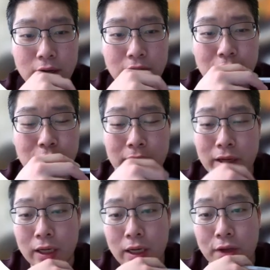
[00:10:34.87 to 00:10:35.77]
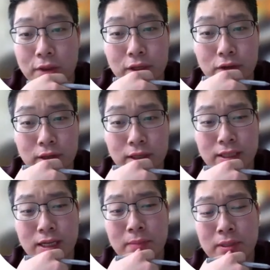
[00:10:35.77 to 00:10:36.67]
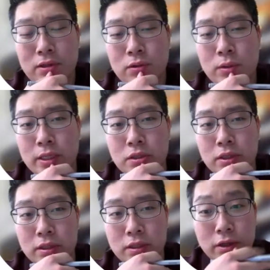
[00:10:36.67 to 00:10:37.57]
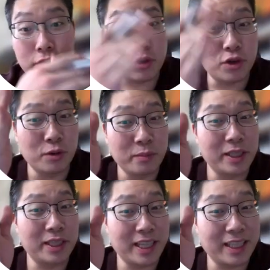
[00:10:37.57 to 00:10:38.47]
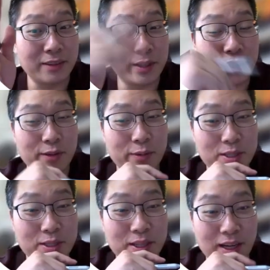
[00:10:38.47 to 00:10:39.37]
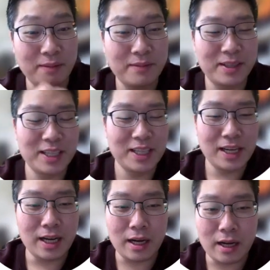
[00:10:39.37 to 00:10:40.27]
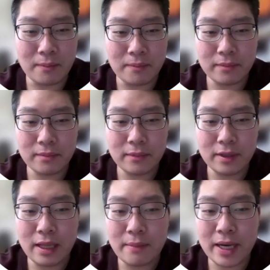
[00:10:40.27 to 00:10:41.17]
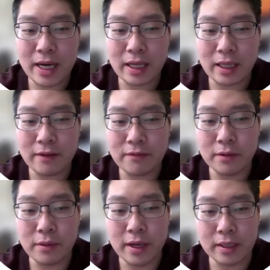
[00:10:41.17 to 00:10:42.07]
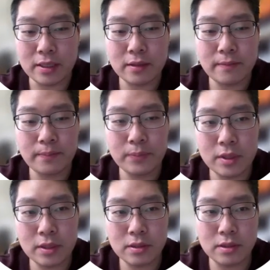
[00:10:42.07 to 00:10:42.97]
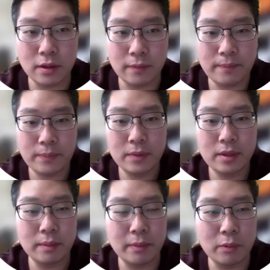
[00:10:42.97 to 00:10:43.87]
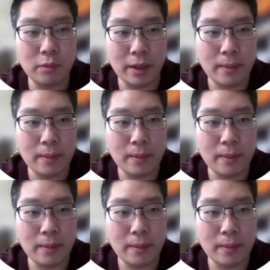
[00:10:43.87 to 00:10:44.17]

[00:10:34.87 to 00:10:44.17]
All right, I think you guys copied the question, assuming that the video will stop. Let me highlight a few things. So, number one,